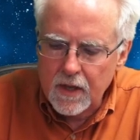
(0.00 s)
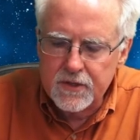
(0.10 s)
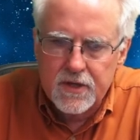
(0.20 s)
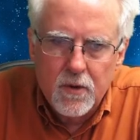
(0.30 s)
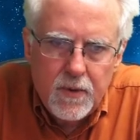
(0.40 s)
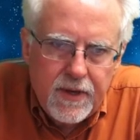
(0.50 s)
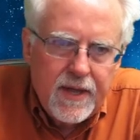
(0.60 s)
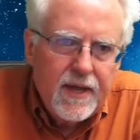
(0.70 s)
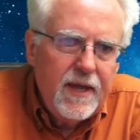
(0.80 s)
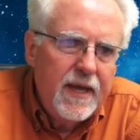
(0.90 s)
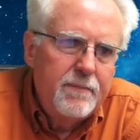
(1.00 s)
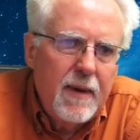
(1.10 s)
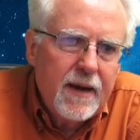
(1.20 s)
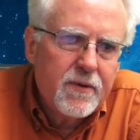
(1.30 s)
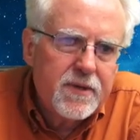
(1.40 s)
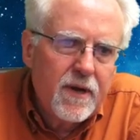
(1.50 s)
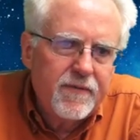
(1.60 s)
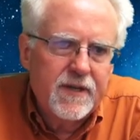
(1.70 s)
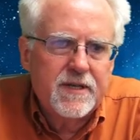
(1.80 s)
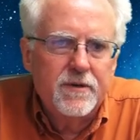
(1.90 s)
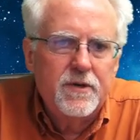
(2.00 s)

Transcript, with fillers: So in Microsoft Excel,